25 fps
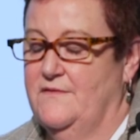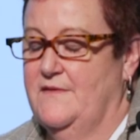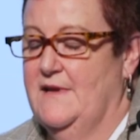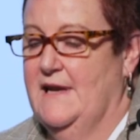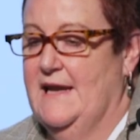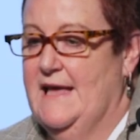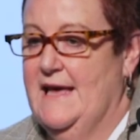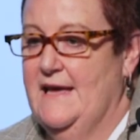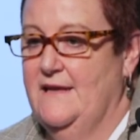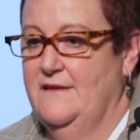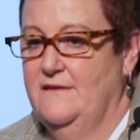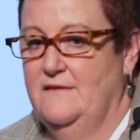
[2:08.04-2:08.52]
of the
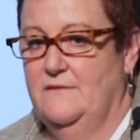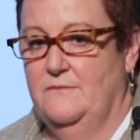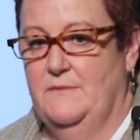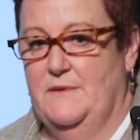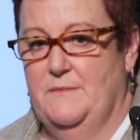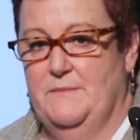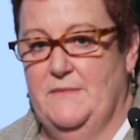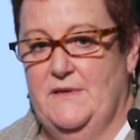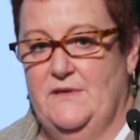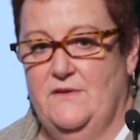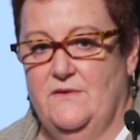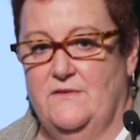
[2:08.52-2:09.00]
land
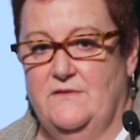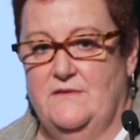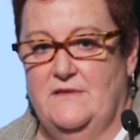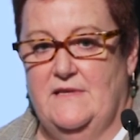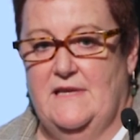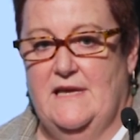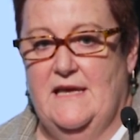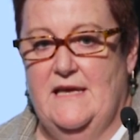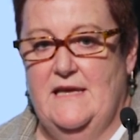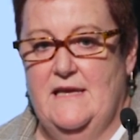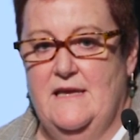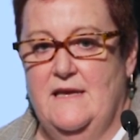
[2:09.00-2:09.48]
we met on
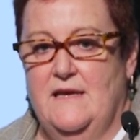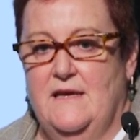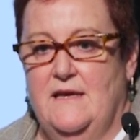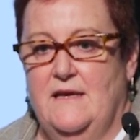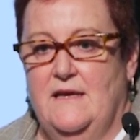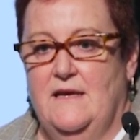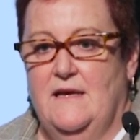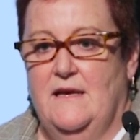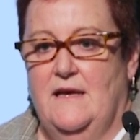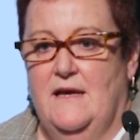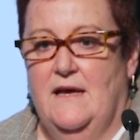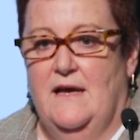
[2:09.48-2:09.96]
today.
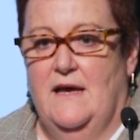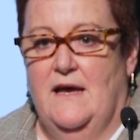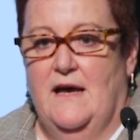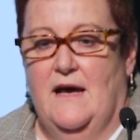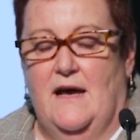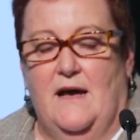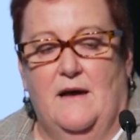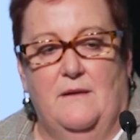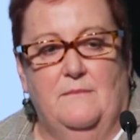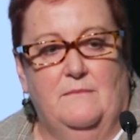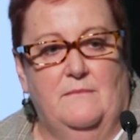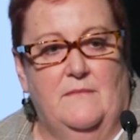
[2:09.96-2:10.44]

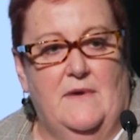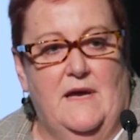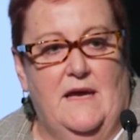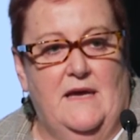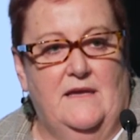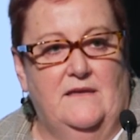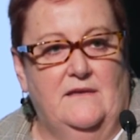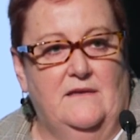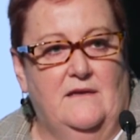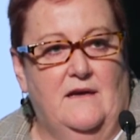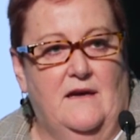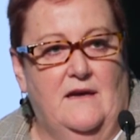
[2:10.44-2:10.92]

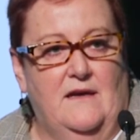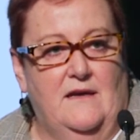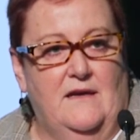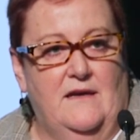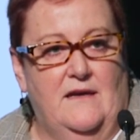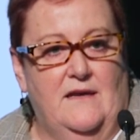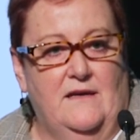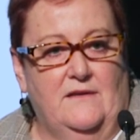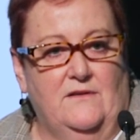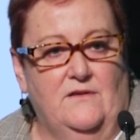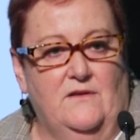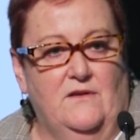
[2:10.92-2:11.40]
And I
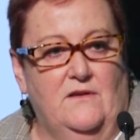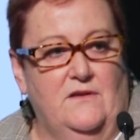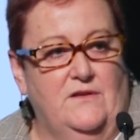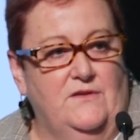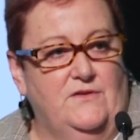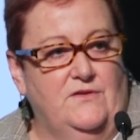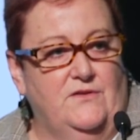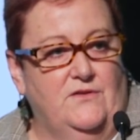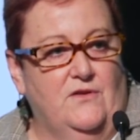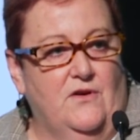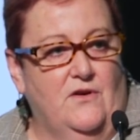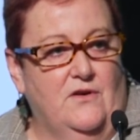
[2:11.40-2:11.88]

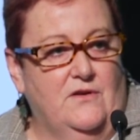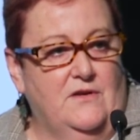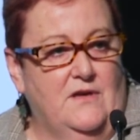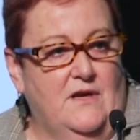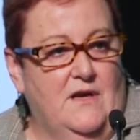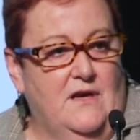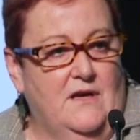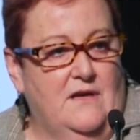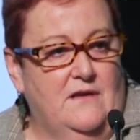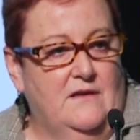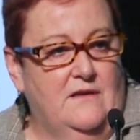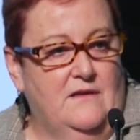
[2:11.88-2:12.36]
acknowledge and
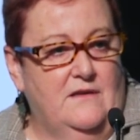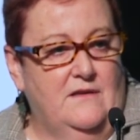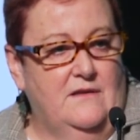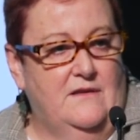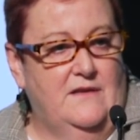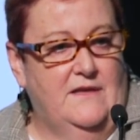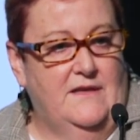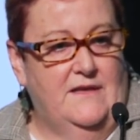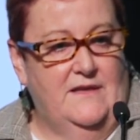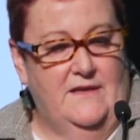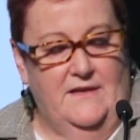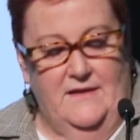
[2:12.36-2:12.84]
honour
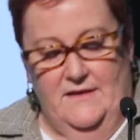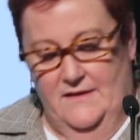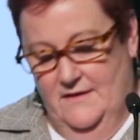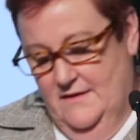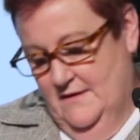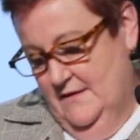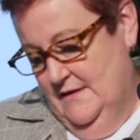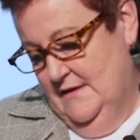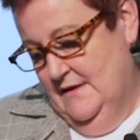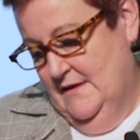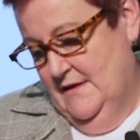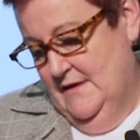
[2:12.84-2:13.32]

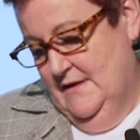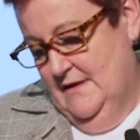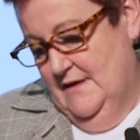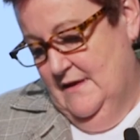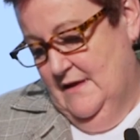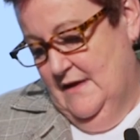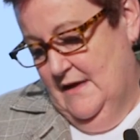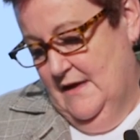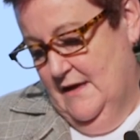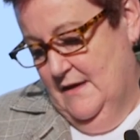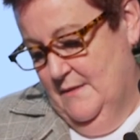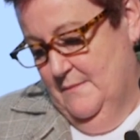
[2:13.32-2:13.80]
their
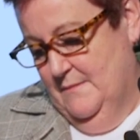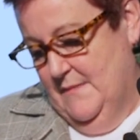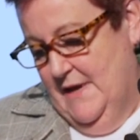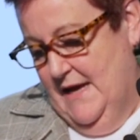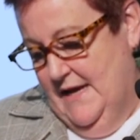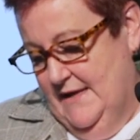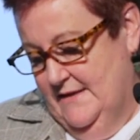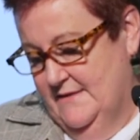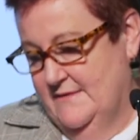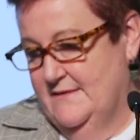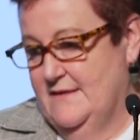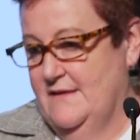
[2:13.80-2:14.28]

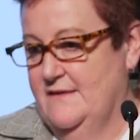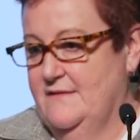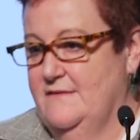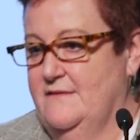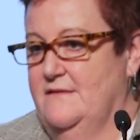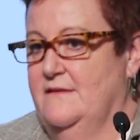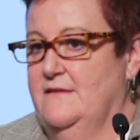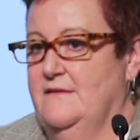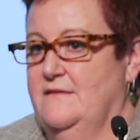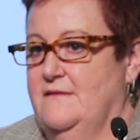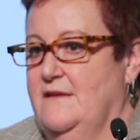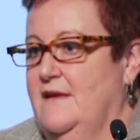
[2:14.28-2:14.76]

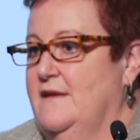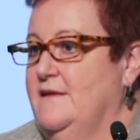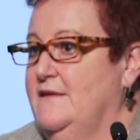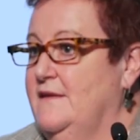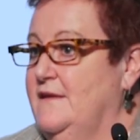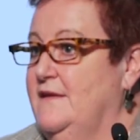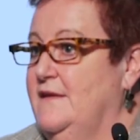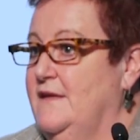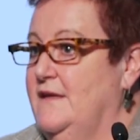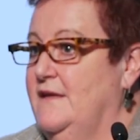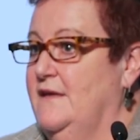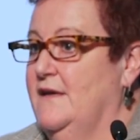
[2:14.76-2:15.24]
ancestors and
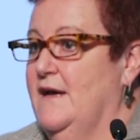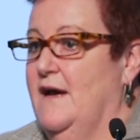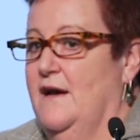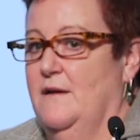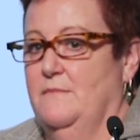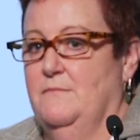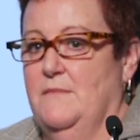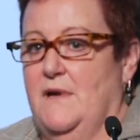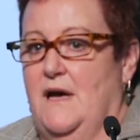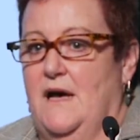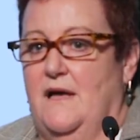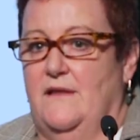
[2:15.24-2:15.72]
any
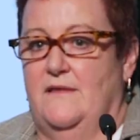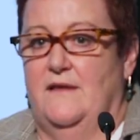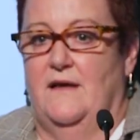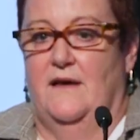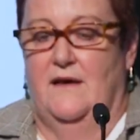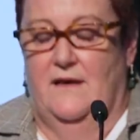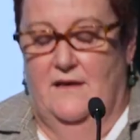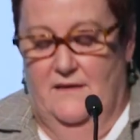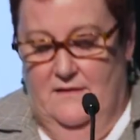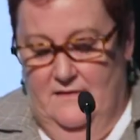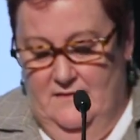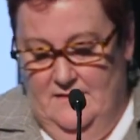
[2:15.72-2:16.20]

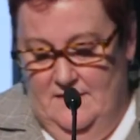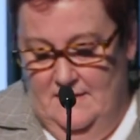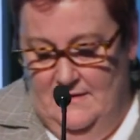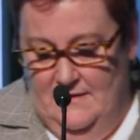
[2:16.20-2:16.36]
other